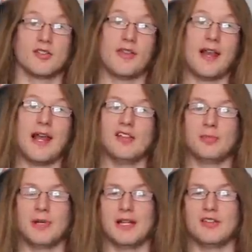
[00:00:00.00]
So the
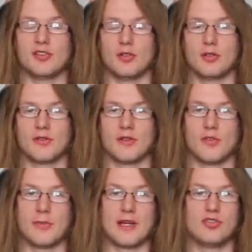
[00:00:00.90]
last place to look for
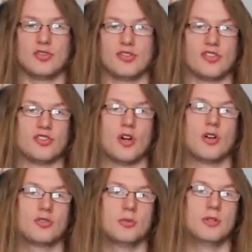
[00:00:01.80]
information is to
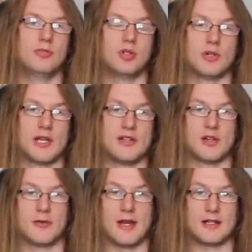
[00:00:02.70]
talk to an employee
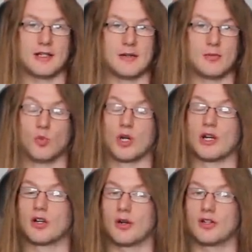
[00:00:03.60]
directly. We're
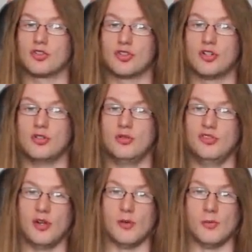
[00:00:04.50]
encouraged to do
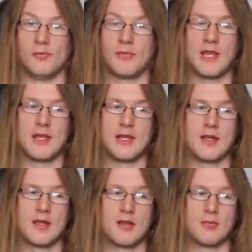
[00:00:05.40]
so.
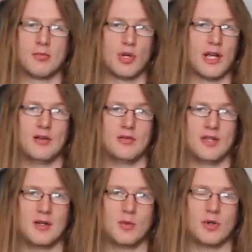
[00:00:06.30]
But I don't
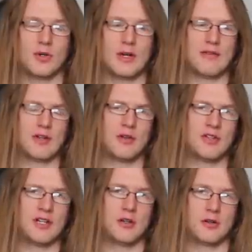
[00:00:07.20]
think we're ever going
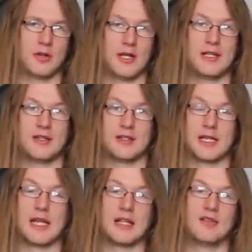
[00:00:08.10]
to hear anything
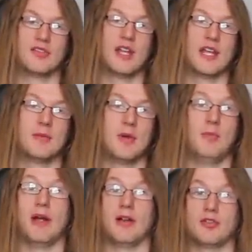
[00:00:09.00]
negative said about
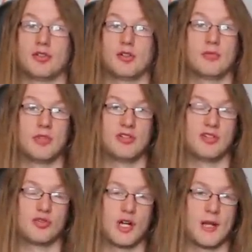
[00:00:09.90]
Behringer or
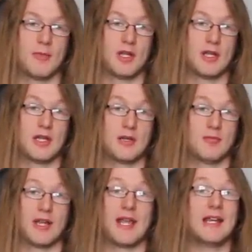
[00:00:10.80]
Music Tribe,
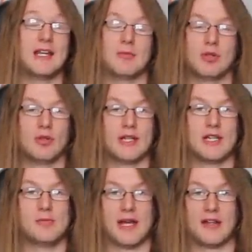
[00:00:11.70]
by any
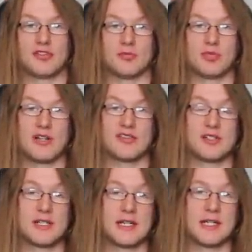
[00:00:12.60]
employee, past or present,